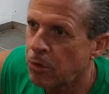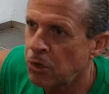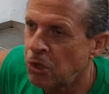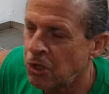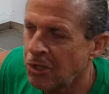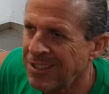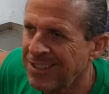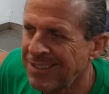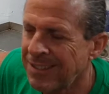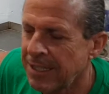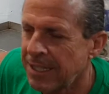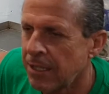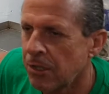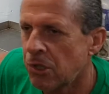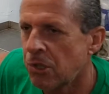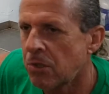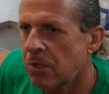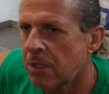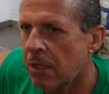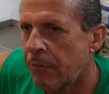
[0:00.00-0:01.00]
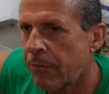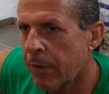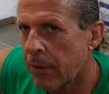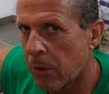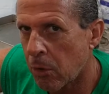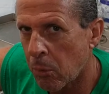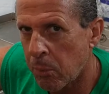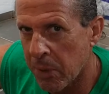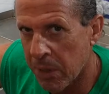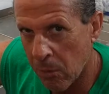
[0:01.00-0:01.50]
Just to get yourself a
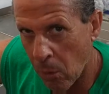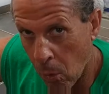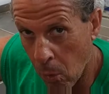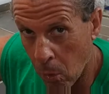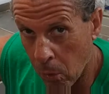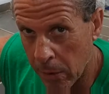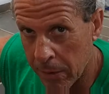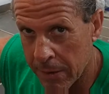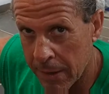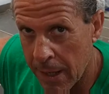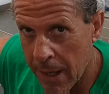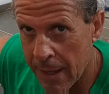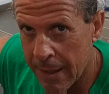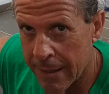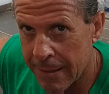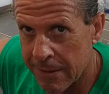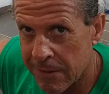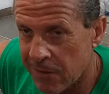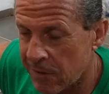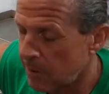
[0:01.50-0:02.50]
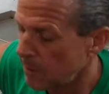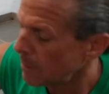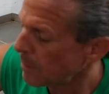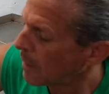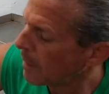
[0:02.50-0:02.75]
little bit organized,